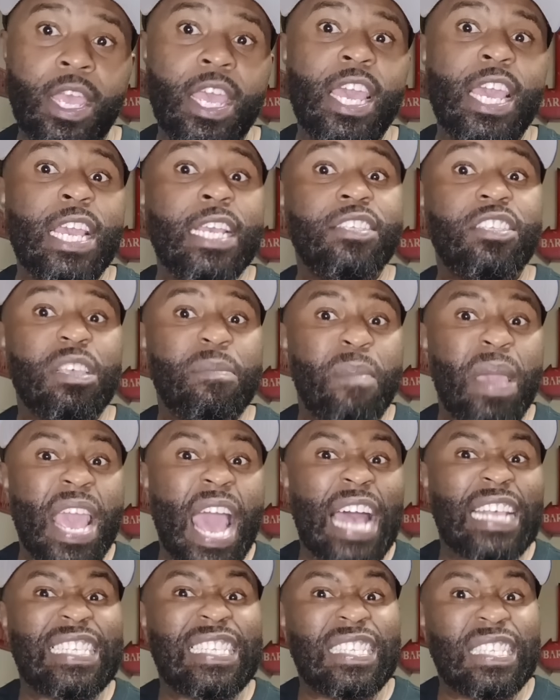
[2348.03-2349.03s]
He said, man, I
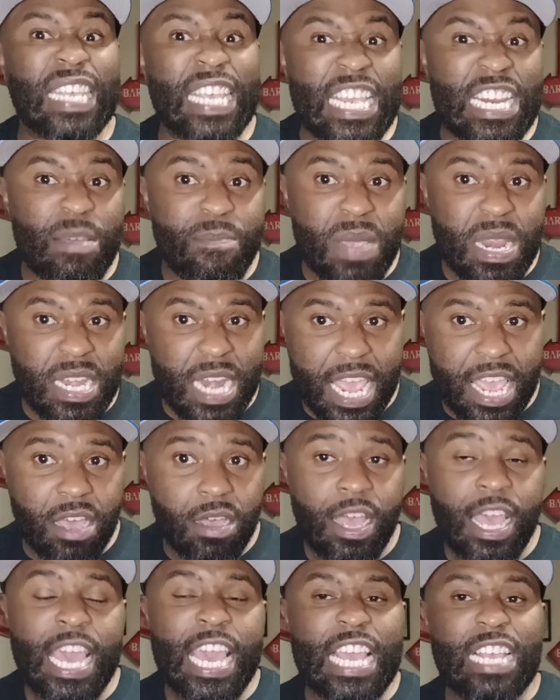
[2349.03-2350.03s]
seen him in
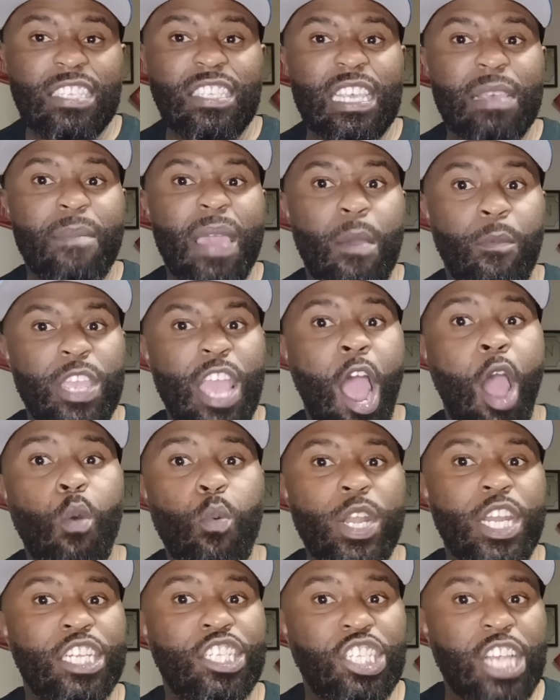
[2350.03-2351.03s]
there. He said, man, when y'all
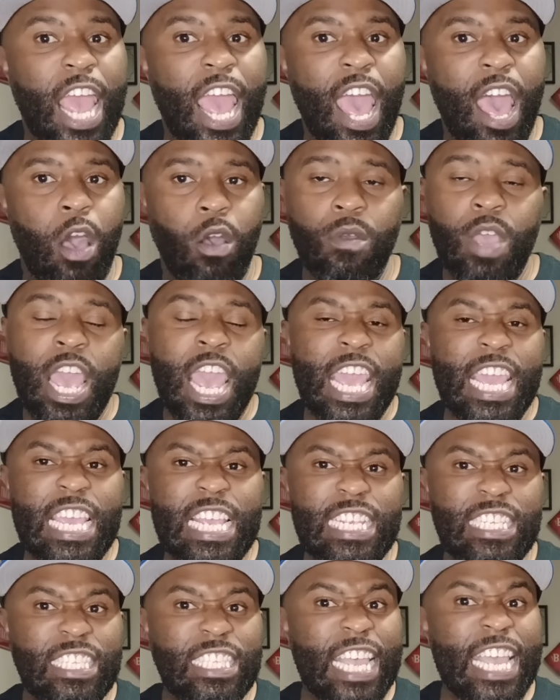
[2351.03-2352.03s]
went to child, he
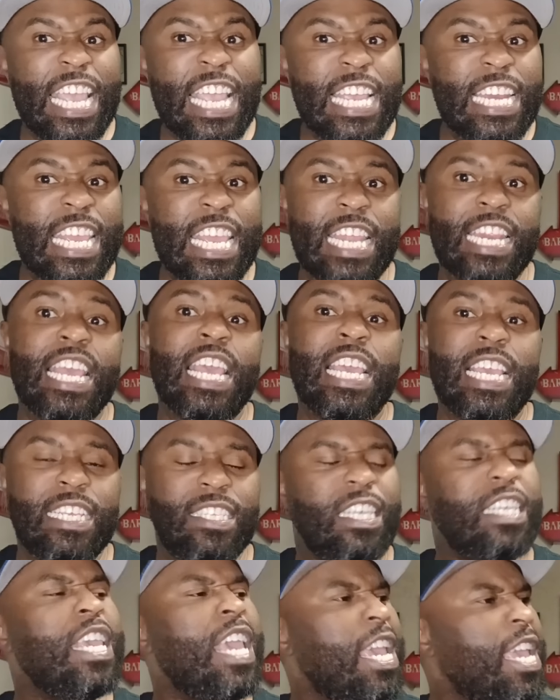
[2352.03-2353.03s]
stayed in. He
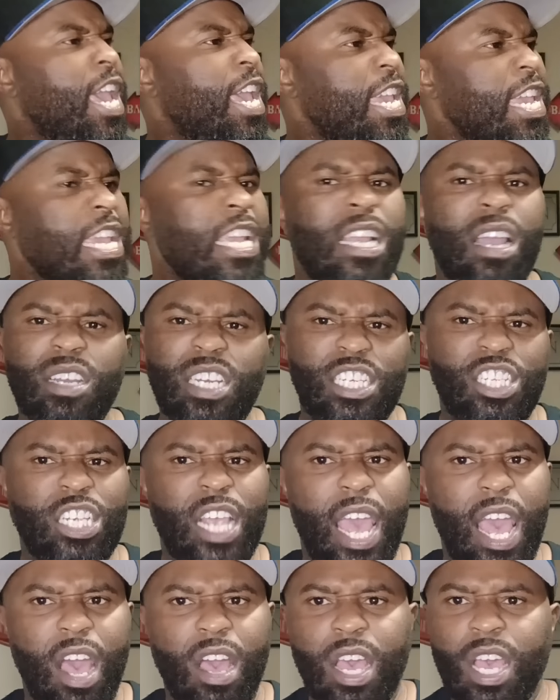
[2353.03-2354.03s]
said, yeah, he ain't come to
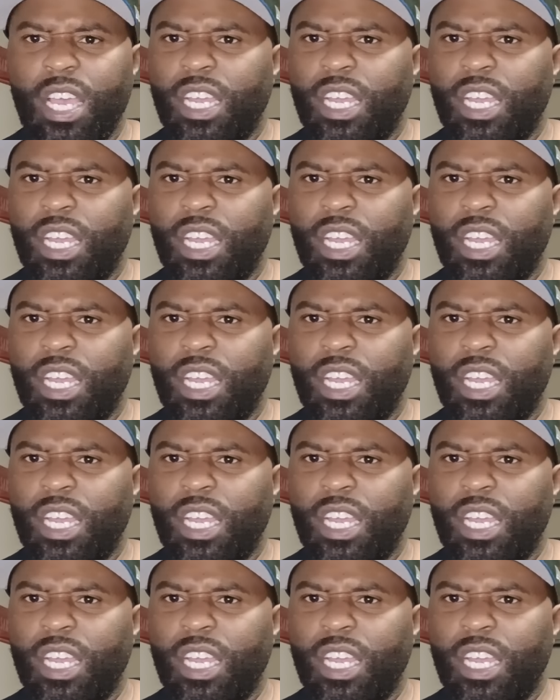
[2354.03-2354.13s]
child.